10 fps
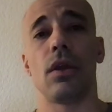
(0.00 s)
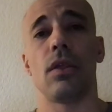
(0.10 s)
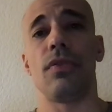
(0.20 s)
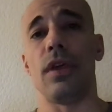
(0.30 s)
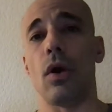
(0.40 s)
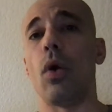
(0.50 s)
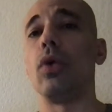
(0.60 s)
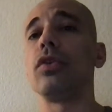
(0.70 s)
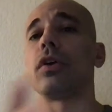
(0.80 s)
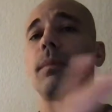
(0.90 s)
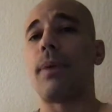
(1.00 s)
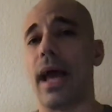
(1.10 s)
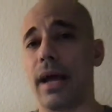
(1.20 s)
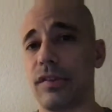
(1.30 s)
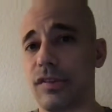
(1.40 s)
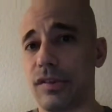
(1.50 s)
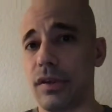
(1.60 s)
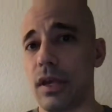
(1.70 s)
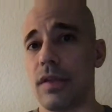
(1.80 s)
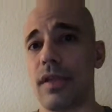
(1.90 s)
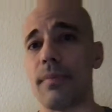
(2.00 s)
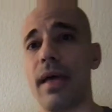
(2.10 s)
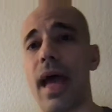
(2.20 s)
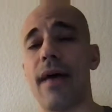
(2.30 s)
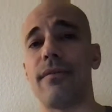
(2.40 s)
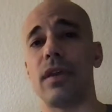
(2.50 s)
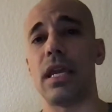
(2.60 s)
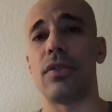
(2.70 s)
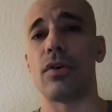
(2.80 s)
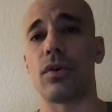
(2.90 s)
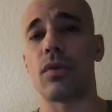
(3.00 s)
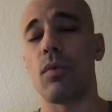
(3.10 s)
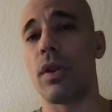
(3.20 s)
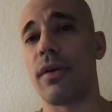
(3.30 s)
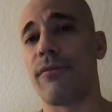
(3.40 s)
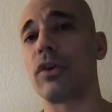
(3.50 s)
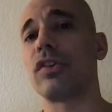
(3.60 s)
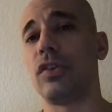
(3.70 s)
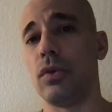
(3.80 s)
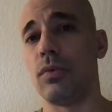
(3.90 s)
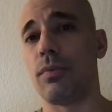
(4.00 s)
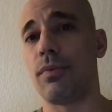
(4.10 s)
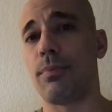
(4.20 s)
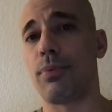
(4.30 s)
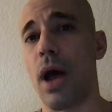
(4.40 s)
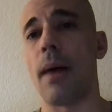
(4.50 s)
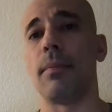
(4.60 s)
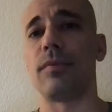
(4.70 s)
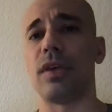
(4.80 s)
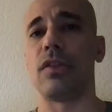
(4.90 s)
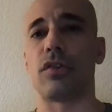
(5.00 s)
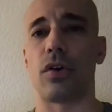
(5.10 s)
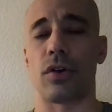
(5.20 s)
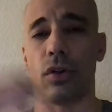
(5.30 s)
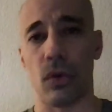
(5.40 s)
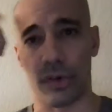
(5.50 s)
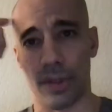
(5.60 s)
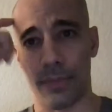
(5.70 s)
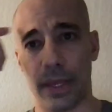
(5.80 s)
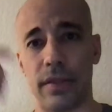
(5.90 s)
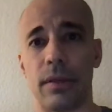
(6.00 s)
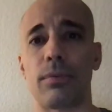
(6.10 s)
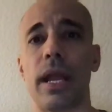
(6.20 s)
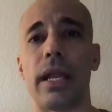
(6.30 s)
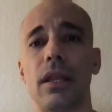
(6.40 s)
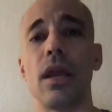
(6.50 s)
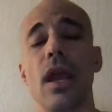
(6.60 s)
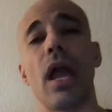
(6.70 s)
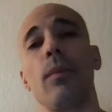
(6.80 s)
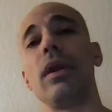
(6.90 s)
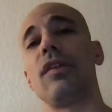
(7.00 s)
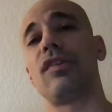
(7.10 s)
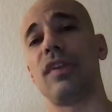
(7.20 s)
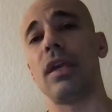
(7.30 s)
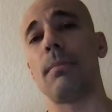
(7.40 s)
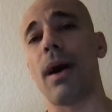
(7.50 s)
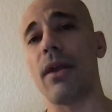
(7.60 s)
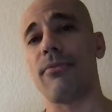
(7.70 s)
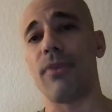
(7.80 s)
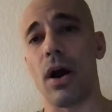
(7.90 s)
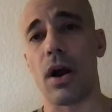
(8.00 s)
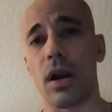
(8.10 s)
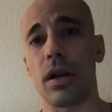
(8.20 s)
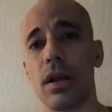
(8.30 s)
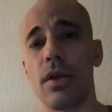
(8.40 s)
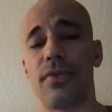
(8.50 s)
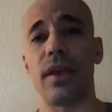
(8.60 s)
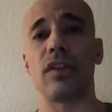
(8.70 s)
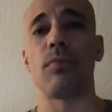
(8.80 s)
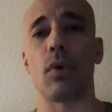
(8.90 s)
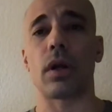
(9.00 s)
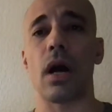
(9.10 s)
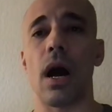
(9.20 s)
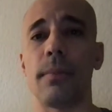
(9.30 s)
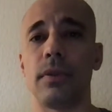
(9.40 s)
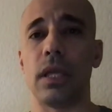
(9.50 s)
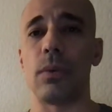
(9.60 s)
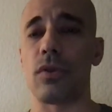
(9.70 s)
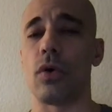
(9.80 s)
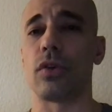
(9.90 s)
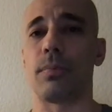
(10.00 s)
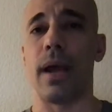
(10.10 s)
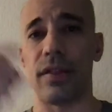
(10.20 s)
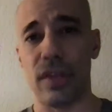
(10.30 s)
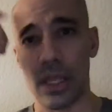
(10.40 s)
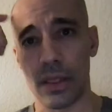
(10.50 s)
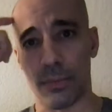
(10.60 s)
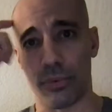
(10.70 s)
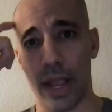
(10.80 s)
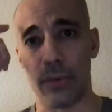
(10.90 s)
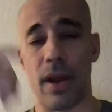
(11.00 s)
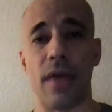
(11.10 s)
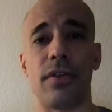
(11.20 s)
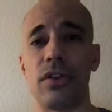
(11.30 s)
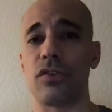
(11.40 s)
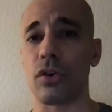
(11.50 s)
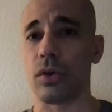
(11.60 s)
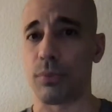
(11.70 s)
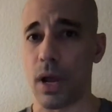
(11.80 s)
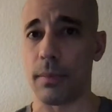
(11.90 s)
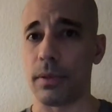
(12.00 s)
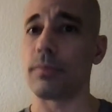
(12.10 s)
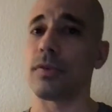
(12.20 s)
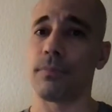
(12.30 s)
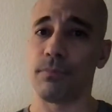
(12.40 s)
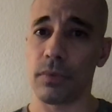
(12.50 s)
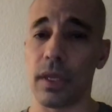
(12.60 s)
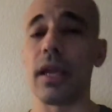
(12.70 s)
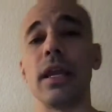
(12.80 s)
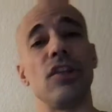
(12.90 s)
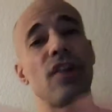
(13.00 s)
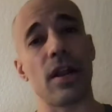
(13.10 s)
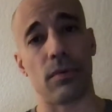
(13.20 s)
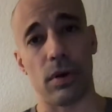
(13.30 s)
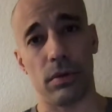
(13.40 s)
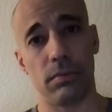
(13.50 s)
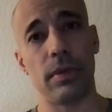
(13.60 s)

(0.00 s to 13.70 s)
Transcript: The older pets tend to have either one of the first two problems, internal or something in the brain. And we see by far things more commonly with older pets in the brain rather than internal problems. In general,